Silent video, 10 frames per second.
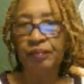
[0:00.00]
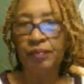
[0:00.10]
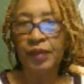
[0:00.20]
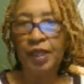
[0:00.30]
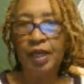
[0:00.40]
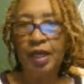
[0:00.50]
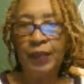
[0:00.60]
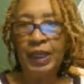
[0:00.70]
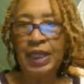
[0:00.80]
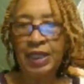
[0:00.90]
But
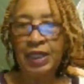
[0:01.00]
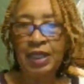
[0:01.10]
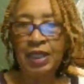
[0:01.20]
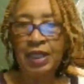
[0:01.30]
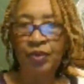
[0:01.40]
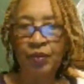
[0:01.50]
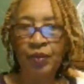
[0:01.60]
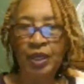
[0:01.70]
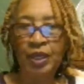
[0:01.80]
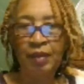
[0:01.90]
I'm gonna
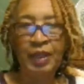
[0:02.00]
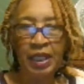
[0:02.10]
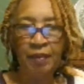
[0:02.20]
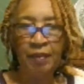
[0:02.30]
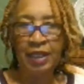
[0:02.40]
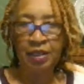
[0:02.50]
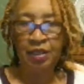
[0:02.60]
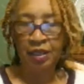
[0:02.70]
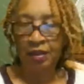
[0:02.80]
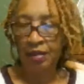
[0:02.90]
get back to the
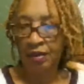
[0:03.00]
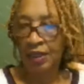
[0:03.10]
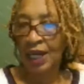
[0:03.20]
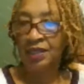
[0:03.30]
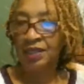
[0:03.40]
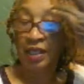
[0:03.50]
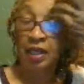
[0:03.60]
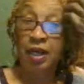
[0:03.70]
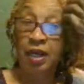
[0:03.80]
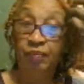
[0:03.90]
classic
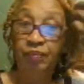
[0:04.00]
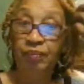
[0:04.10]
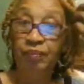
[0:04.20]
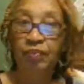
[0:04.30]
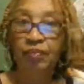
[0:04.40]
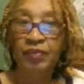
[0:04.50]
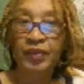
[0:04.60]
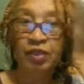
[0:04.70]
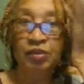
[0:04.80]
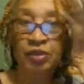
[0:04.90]
those
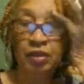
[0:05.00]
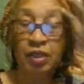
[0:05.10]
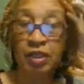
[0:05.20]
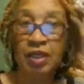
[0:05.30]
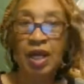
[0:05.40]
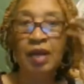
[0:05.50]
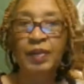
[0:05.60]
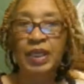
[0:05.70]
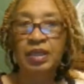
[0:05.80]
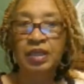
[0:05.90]
comedies.
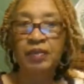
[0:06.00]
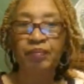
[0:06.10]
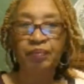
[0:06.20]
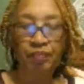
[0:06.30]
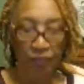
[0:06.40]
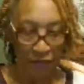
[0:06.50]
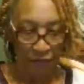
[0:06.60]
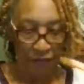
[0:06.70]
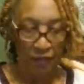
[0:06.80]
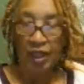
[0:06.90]

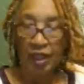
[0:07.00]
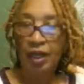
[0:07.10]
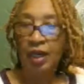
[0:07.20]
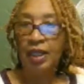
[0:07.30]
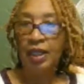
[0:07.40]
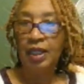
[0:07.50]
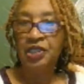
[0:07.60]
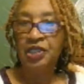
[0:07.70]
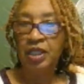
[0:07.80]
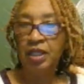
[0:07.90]
Let's
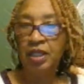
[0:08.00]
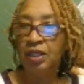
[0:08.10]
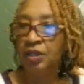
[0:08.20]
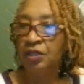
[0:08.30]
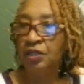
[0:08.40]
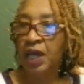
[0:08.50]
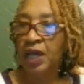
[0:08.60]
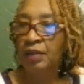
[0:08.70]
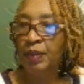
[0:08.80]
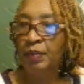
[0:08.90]
see. There's got to be
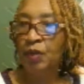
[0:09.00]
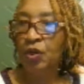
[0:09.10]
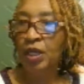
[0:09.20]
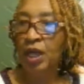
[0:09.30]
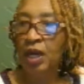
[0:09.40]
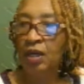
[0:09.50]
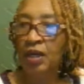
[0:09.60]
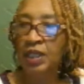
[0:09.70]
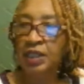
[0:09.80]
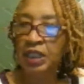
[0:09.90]
more, y'all. As I
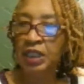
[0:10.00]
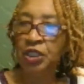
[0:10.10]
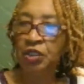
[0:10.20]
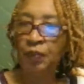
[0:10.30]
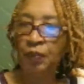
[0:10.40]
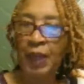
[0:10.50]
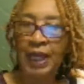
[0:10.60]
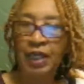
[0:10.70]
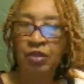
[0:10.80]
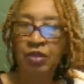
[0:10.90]
showed, Petticoat
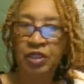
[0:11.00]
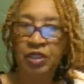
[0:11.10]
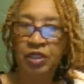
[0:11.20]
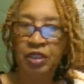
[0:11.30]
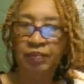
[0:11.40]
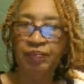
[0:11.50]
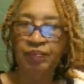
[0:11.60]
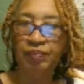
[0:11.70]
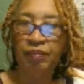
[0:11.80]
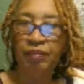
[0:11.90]
Junction.
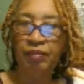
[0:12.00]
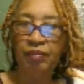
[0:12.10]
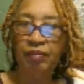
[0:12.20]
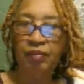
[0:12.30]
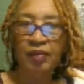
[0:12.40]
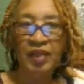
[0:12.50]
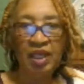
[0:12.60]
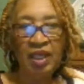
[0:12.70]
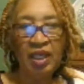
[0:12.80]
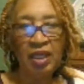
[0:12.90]

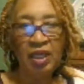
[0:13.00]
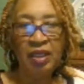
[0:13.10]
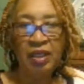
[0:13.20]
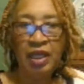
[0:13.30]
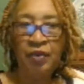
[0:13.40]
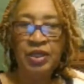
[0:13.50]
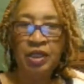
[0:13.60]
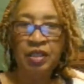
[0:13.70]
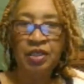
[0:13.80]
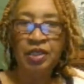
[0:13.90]
That was a little.
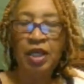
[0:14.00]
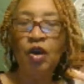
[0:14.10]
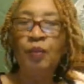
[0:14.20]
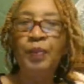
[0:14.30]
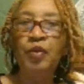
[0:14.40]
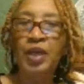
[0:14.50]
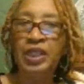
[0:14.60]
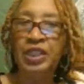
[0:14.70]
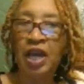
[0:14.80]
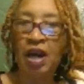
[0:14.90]
Oh, Bewitched, y'all.